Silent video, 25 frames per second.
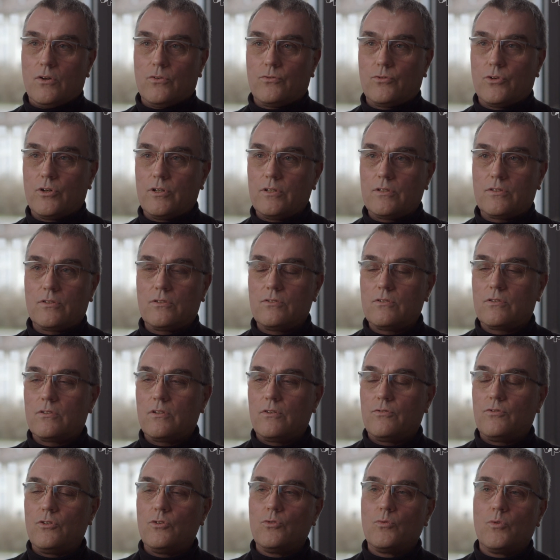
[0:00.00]
For instance,
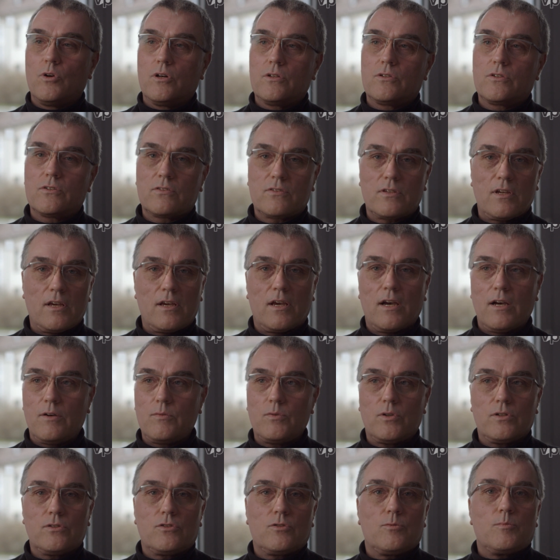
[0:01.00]
if you want to say, I
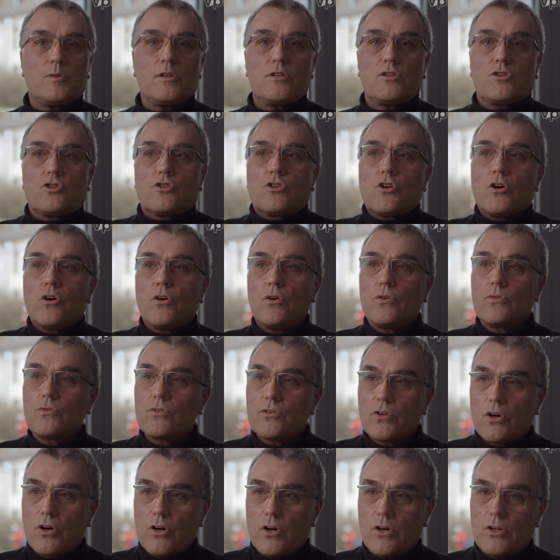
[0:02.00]
want to be
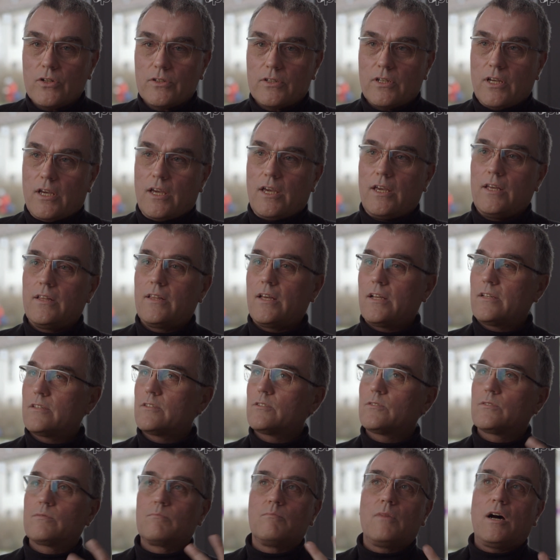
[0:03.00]
stoned all day,
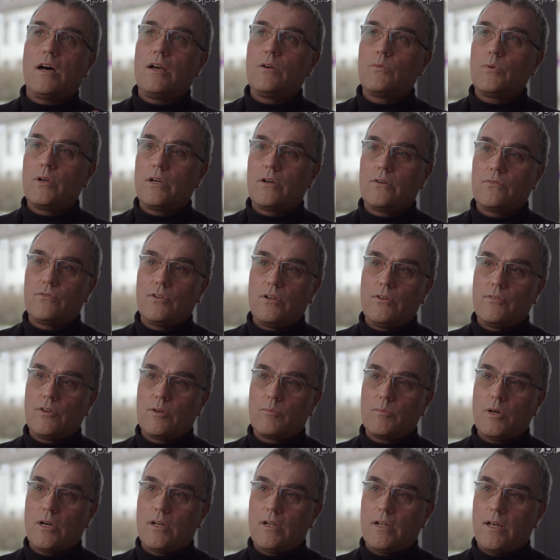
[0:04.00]
that's my way of
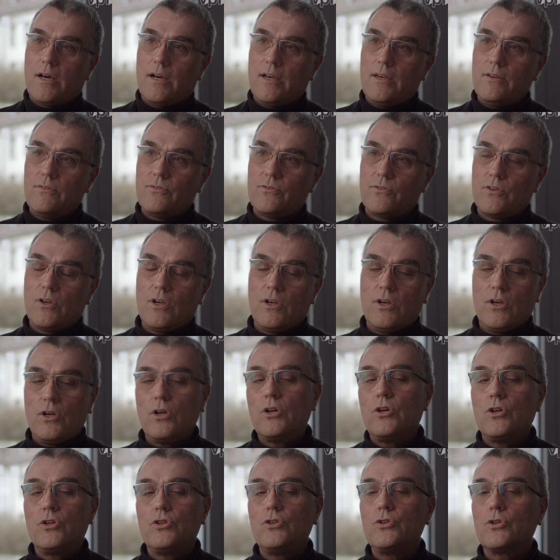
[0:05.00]
living my life,
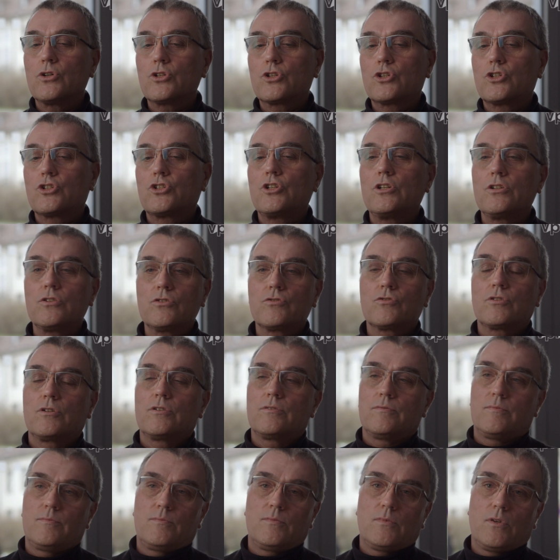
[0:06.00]
your
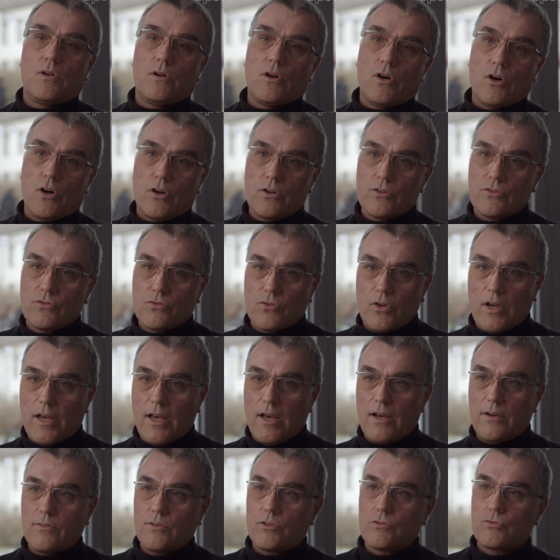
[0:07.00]
children also
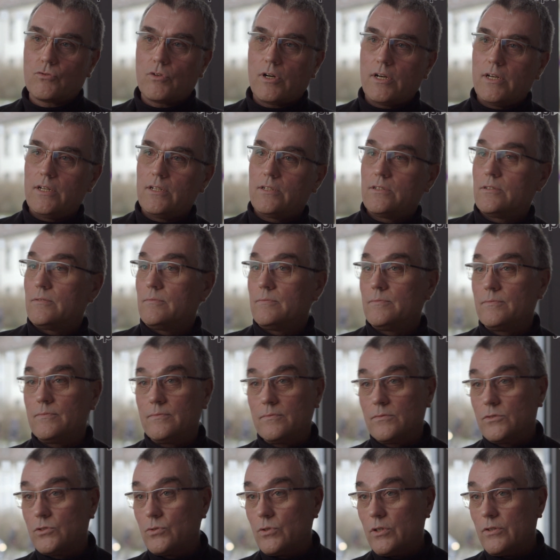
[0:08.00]
have a right
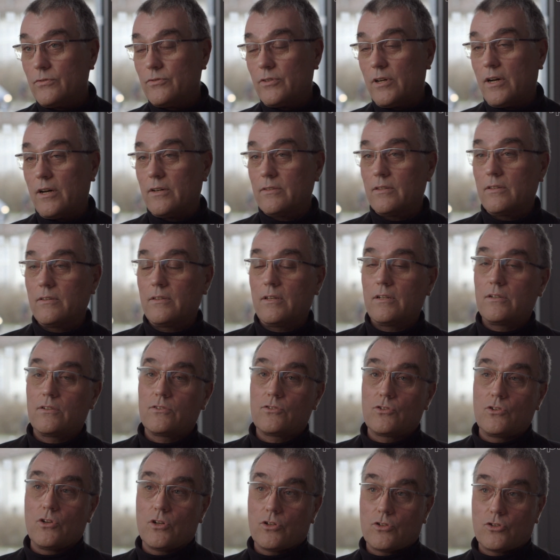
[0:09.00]
to a father that
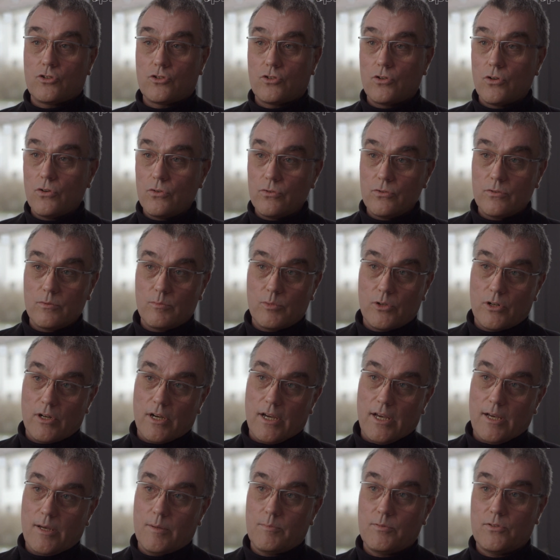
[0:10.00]
is not stoned,
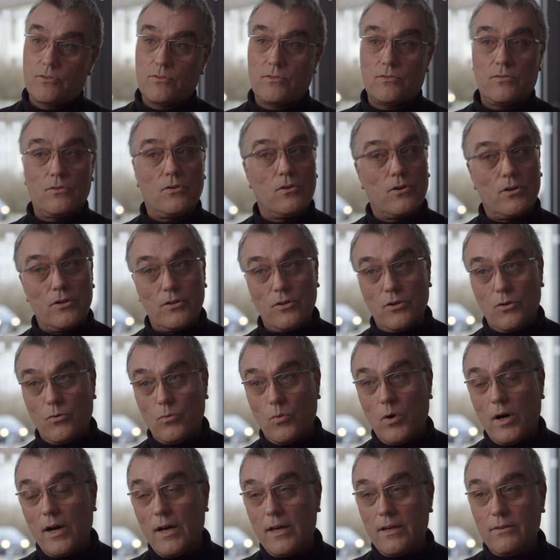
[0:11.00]
perhaps, or your
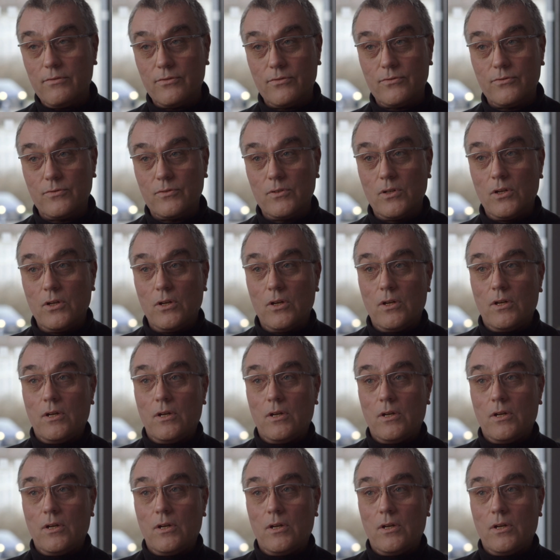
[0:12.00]
wife.